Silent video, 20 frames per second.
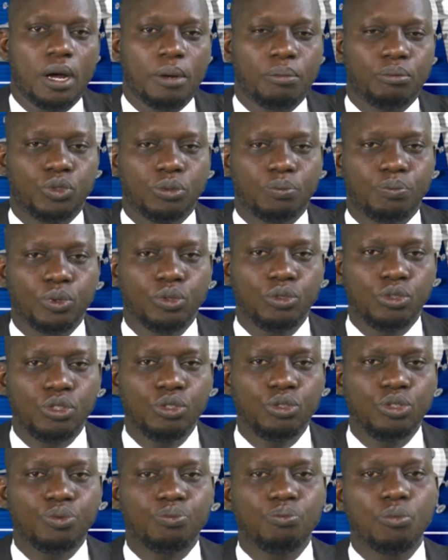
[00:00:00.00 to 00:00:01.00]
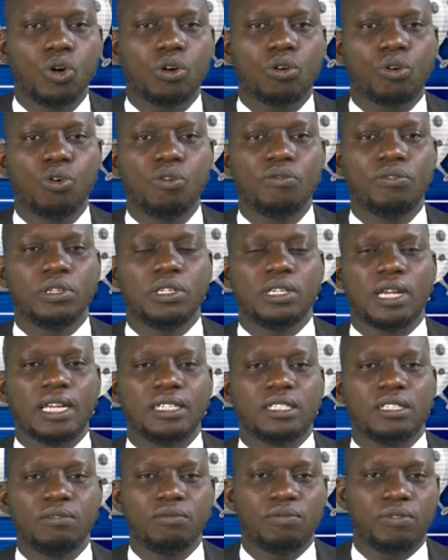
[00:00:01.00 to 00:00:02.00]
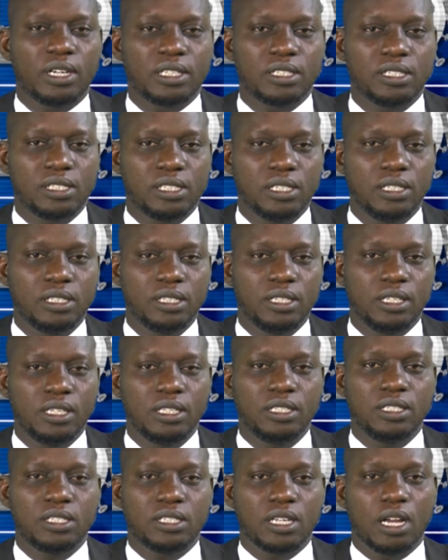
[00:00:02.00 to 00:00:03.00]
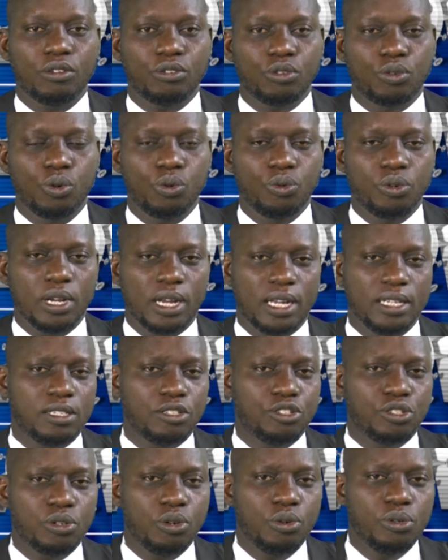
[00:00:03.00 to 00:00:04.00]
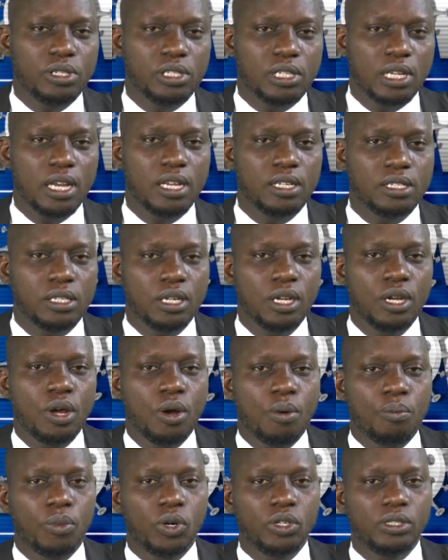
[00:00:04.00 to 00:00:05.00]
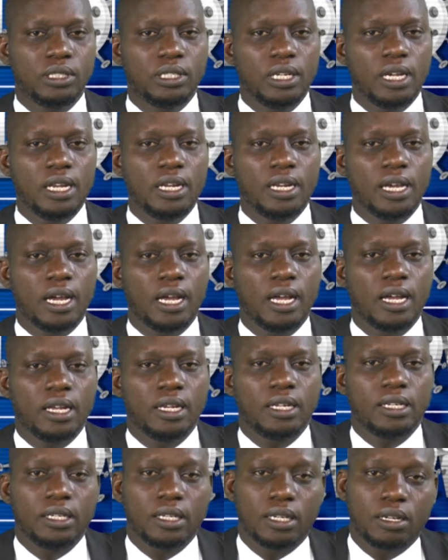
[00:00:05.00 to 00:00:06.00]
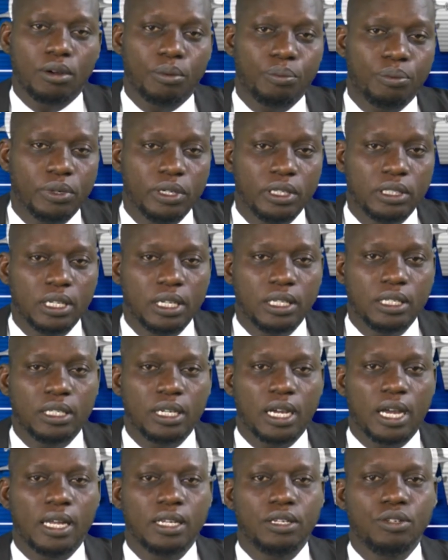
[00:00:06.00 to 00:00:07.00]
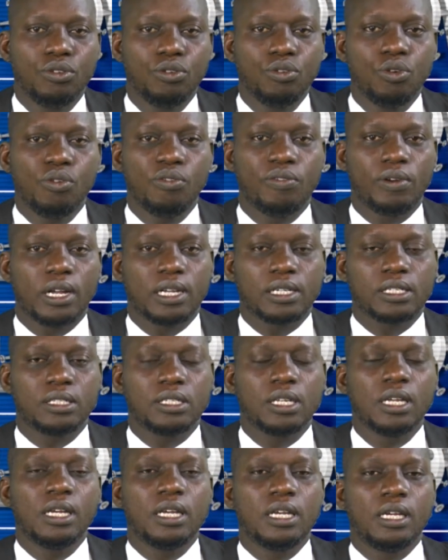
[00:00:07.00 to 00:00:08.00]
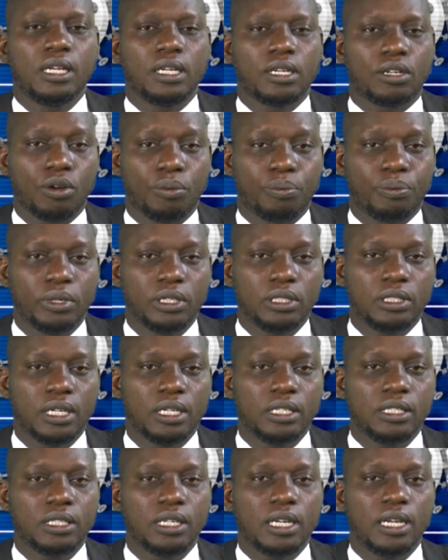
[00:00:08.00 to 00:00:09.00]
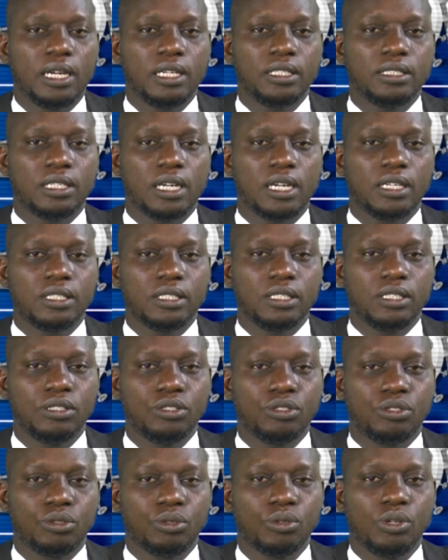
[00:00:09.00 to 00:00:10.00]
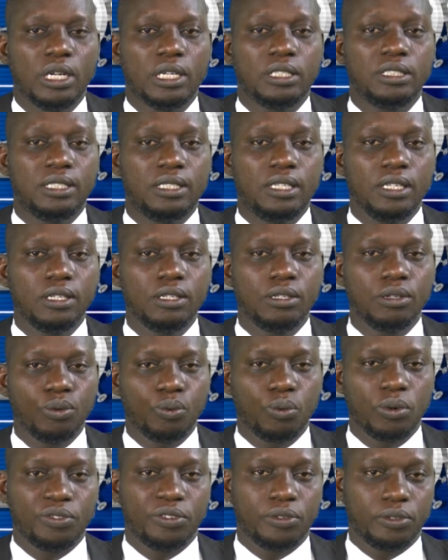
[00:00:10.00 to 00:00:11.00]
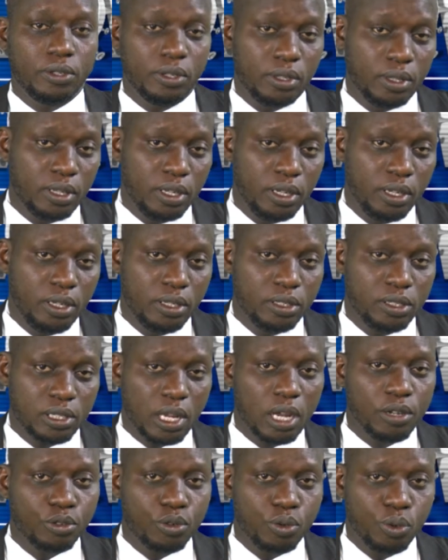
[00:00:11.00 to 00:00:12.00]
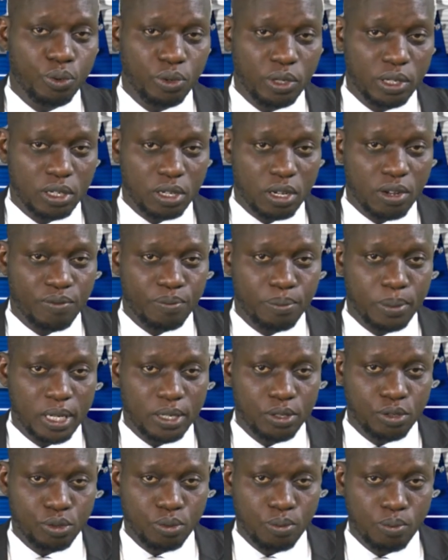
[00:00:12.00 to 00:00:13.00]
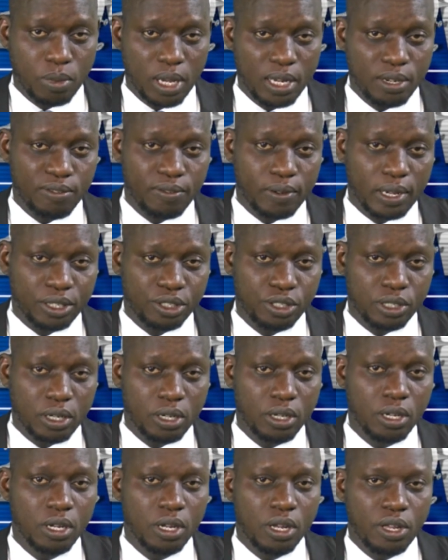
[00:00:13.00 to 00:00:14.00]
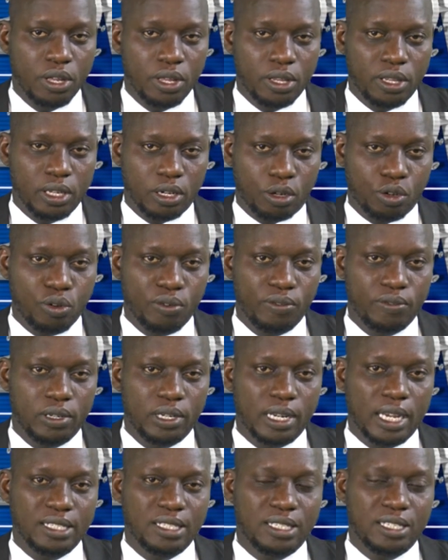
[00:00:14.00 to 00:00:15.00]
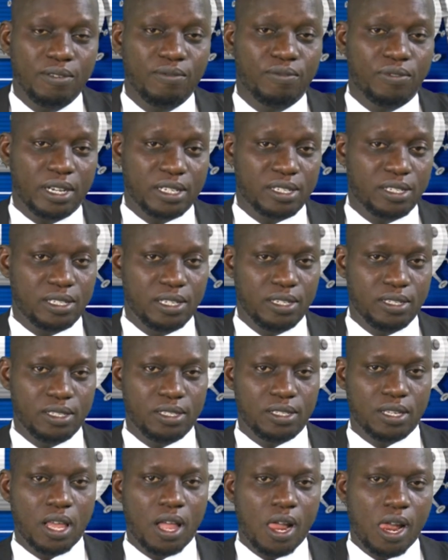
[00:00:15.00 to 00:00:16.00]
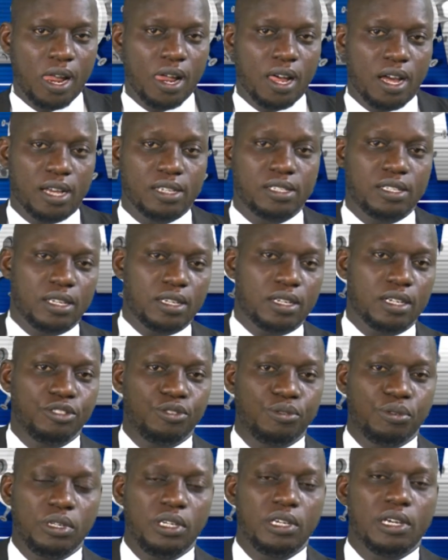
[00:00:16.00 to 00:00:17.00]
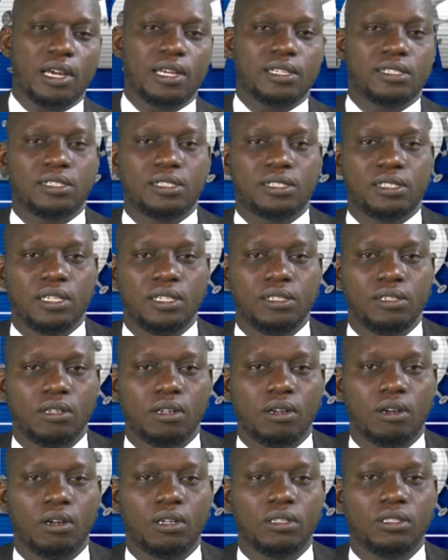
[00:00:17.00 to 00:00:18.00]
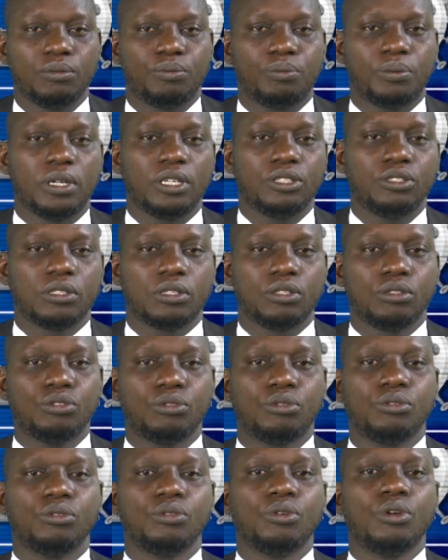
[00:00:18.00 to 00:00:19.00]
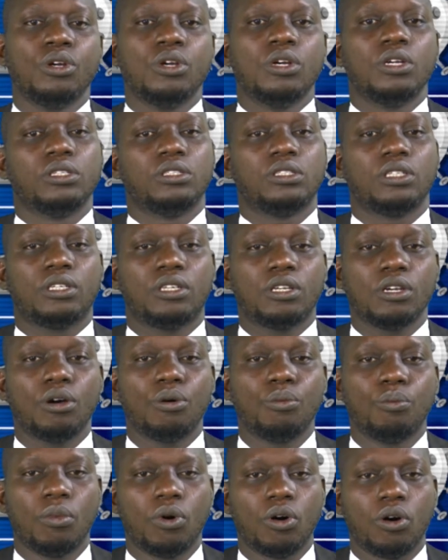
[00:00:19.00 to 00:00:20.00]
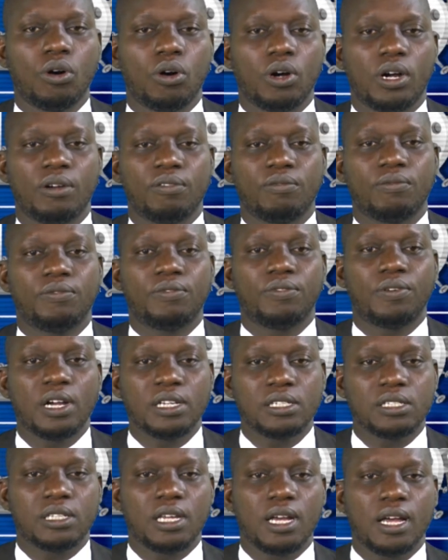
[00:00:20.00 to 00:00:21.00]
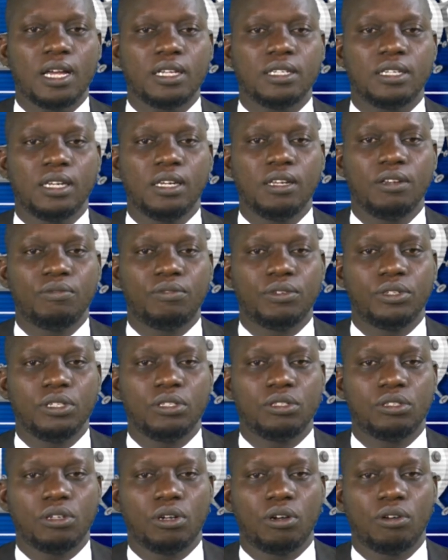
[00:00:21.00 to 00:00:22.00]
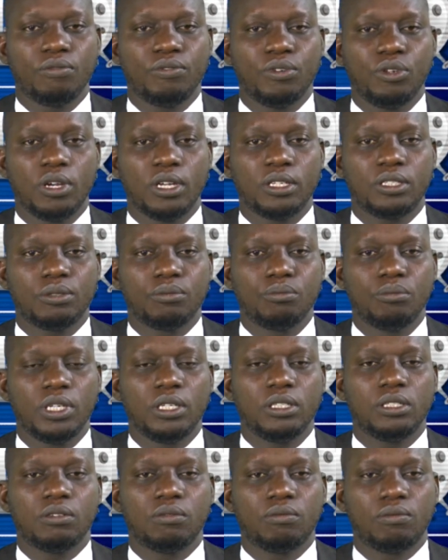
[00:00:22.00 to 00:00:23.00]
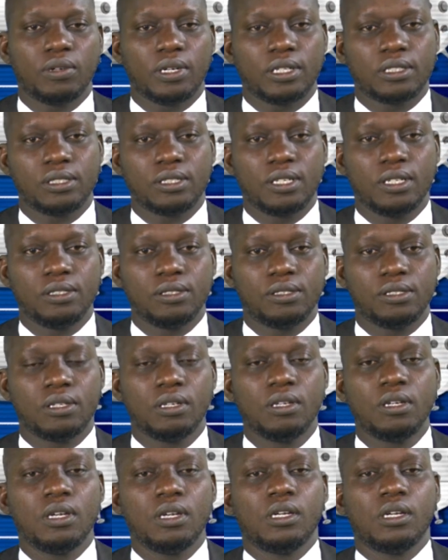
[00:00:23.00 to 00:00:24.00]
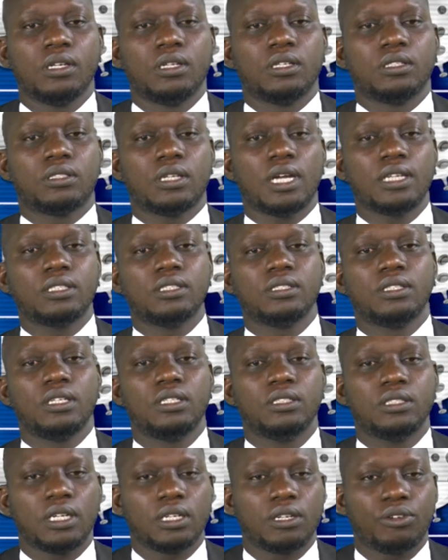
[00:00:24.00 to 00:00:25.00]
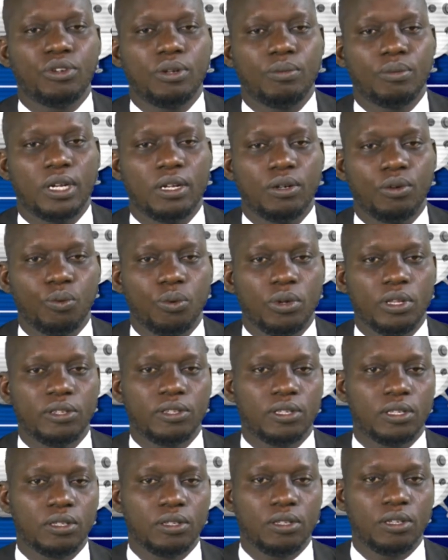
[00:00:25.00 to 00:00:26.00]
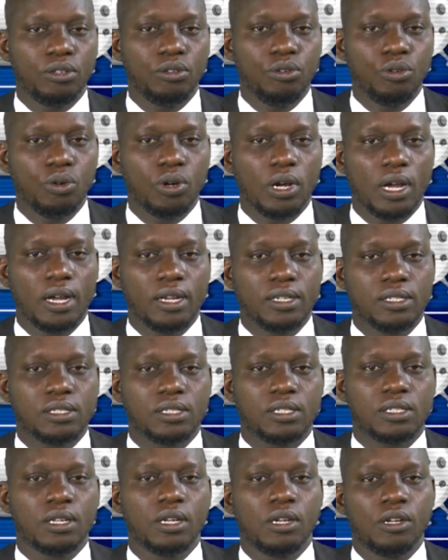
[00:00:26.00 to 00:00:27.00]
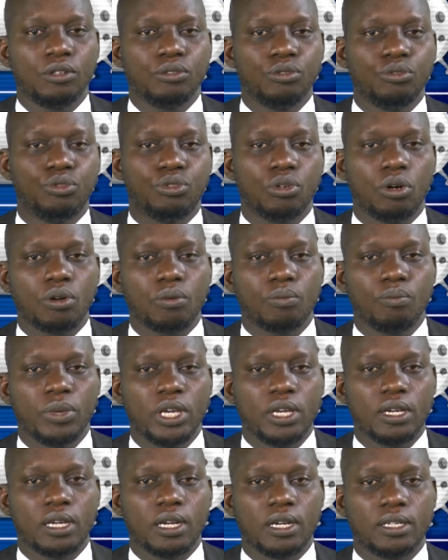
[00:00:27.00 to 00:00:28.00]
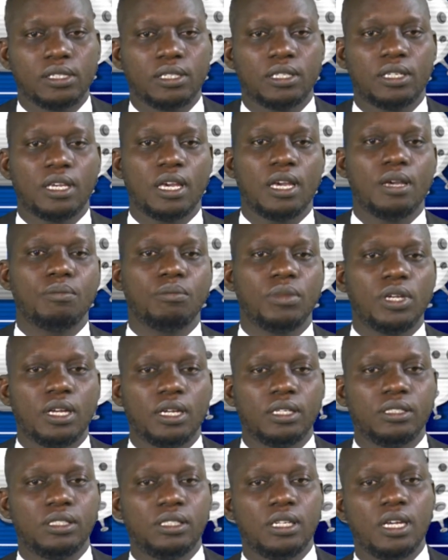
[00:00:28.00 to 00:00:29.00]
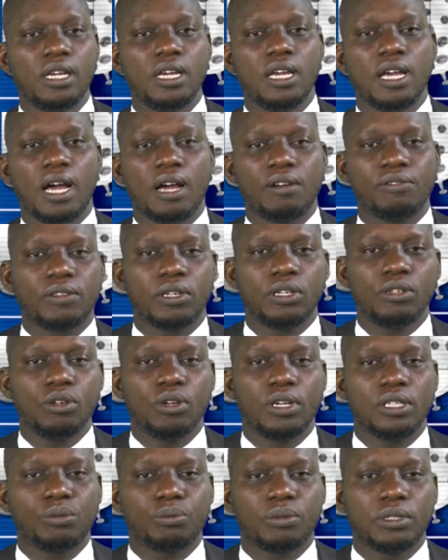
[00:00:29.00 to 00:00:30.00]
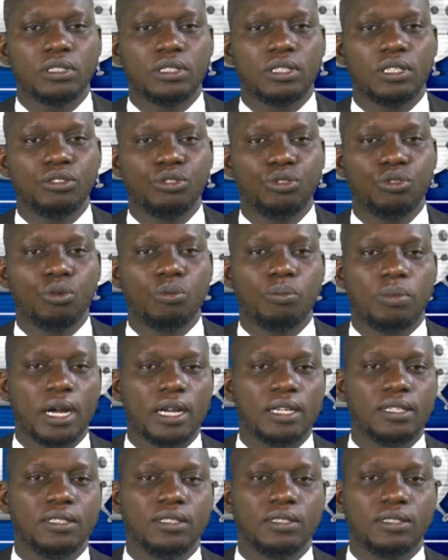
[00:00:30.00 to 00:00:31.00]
to produce more COVID-19 vaccine in South Korea. And the story says Moderna Incorporated and Novavax Incorporated entered into a deal with the South Korean government to manufacture their COVID-19 vaccines, as the country has seen under pressure to secure more and faster deliveries of U.S.-made vaccines. Saturday's agreement with the U.S. drug makers came a day after U.S. President Joe Biden